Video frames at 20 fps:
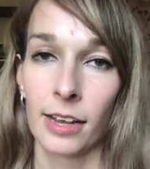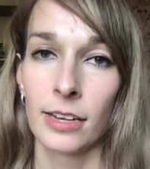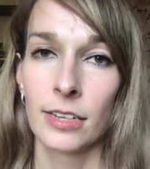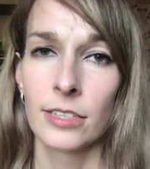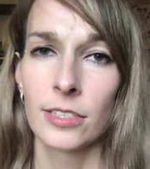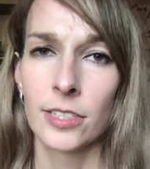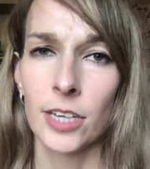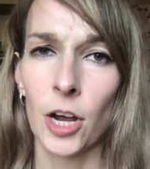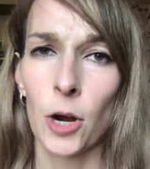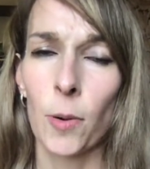
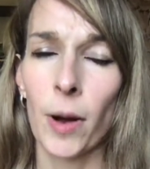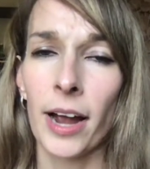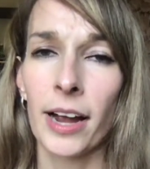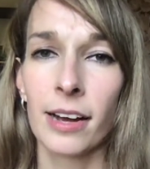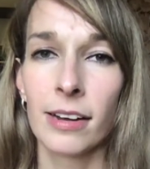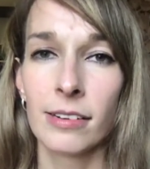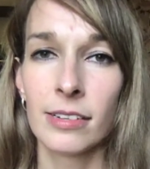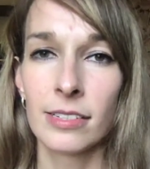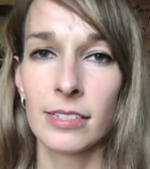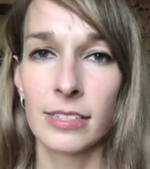So I
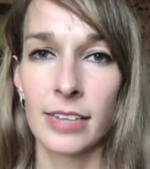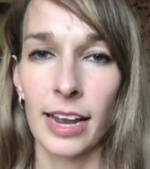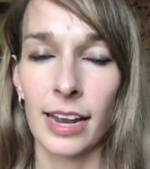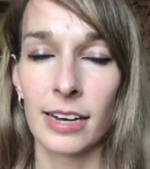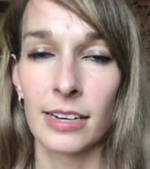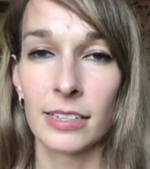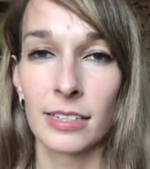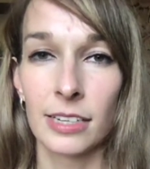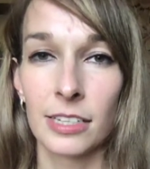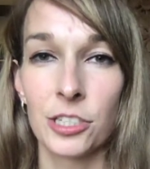
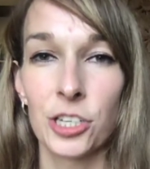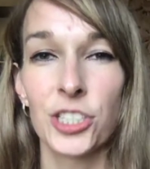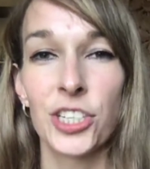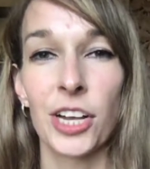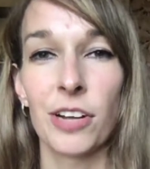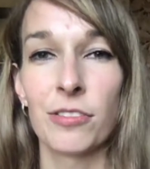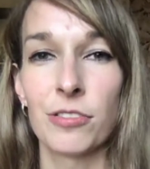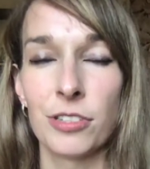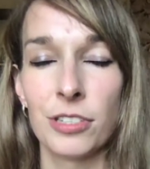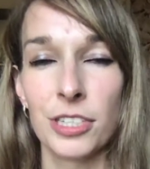understand just
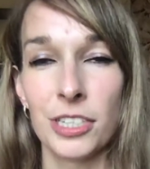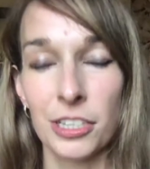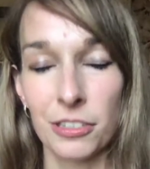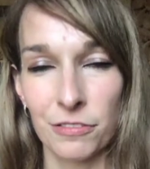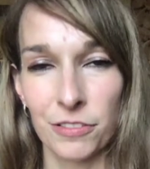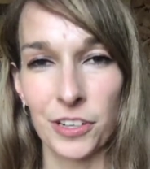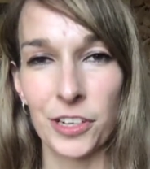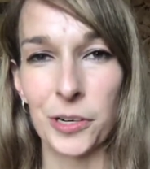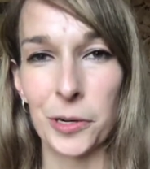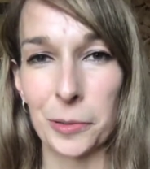how
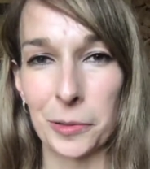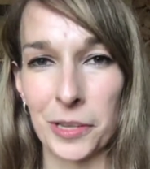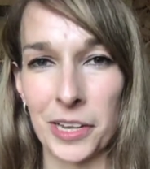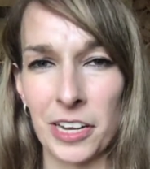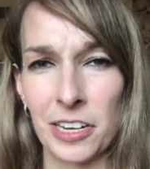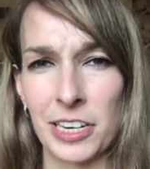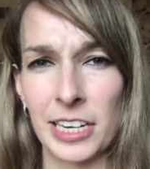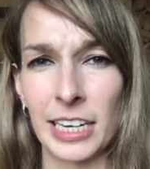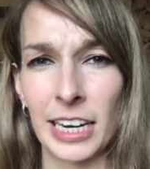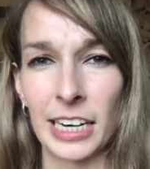difficult
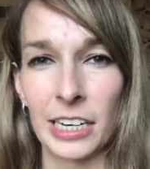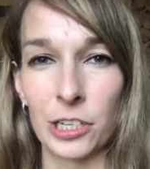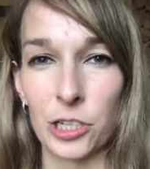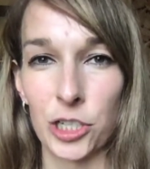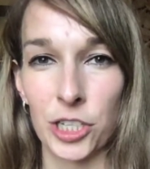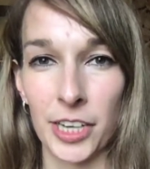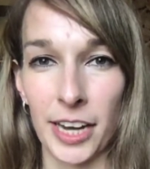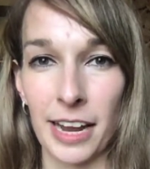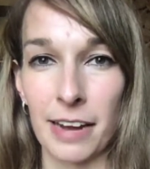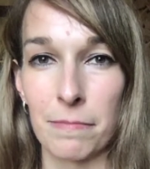learning
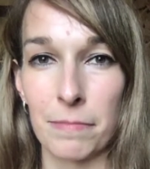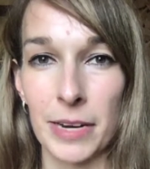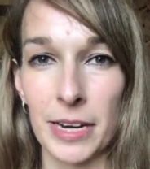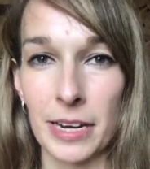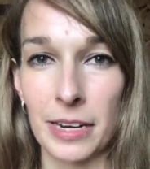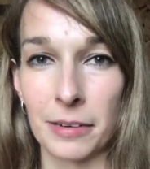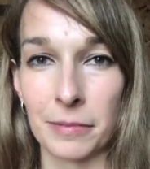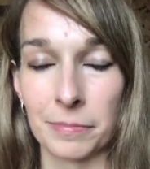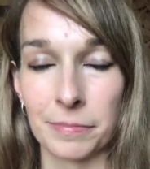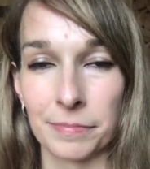English can
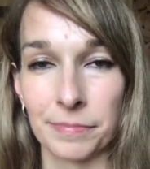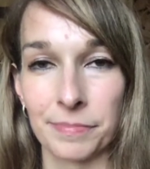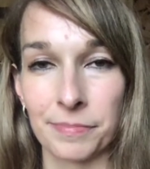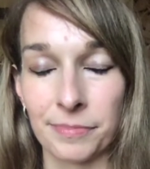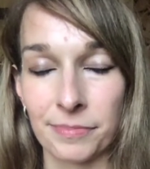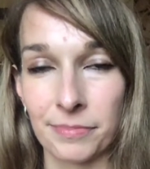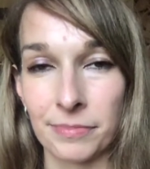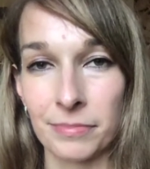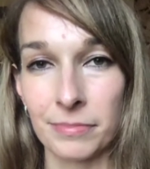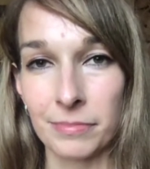be.
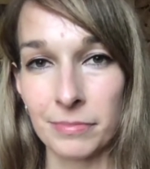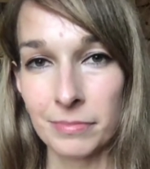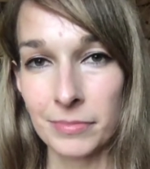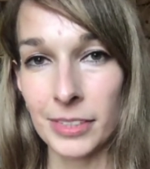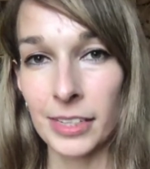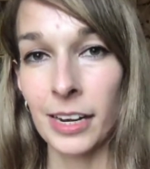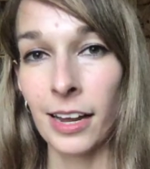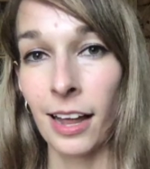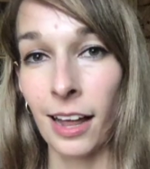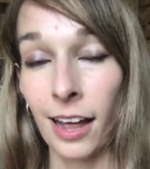
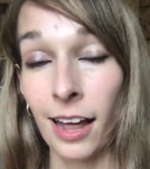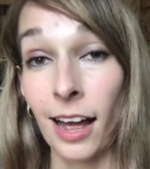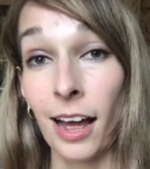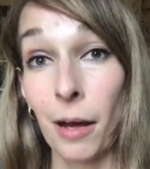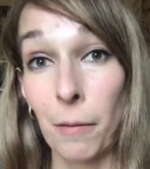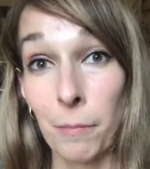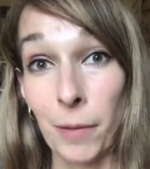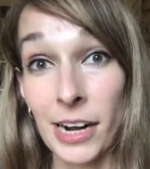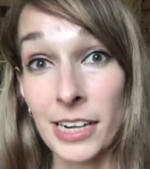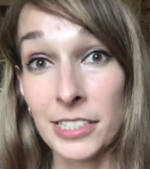
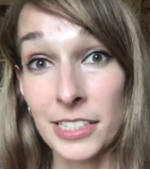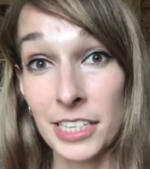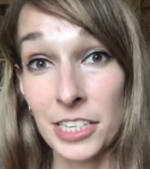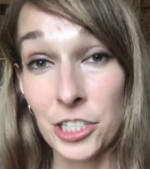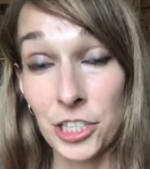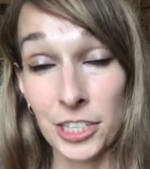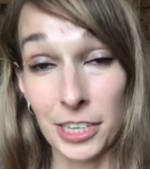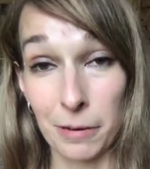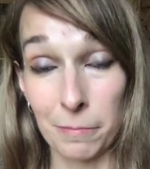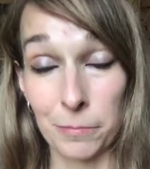My
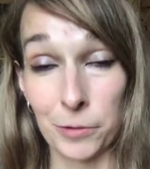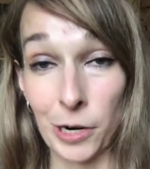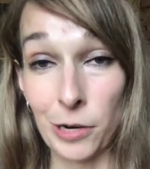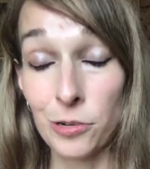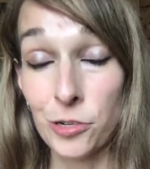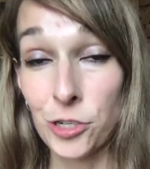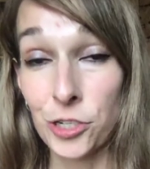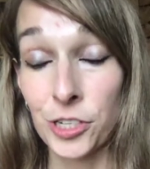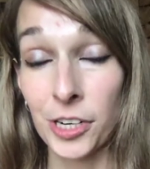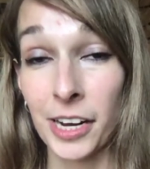teaching
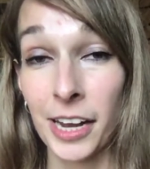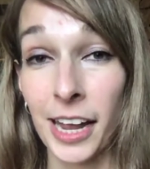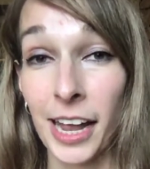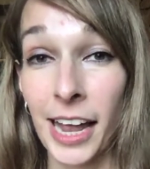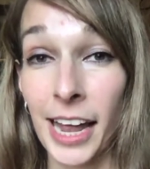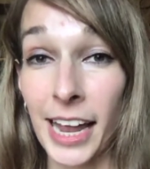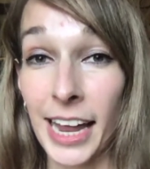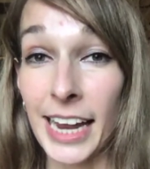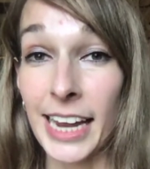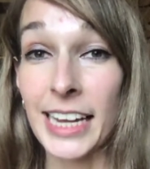approach
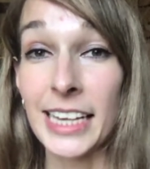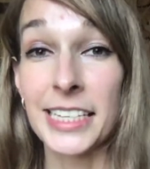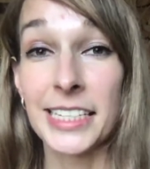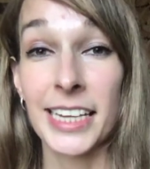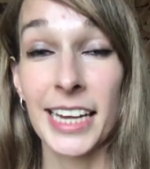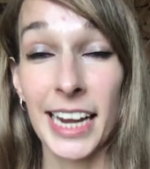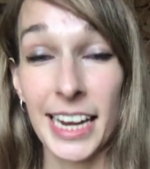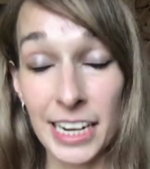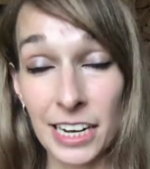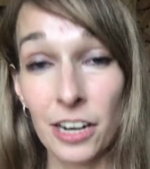
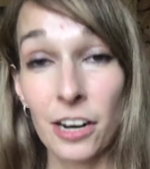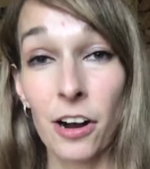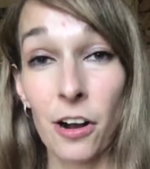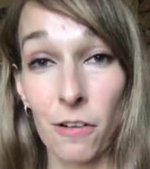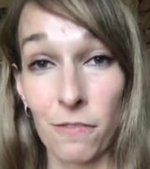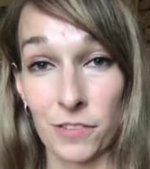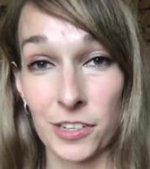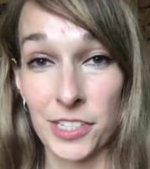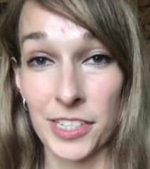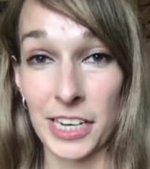is in
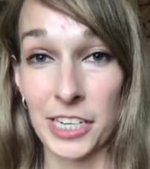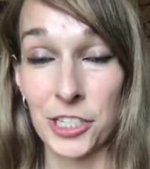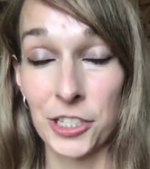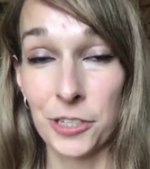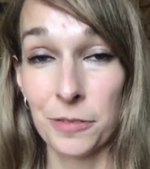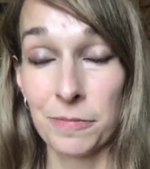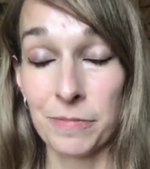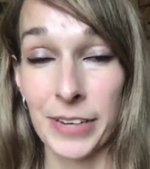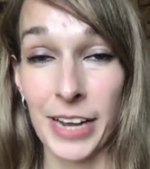conversation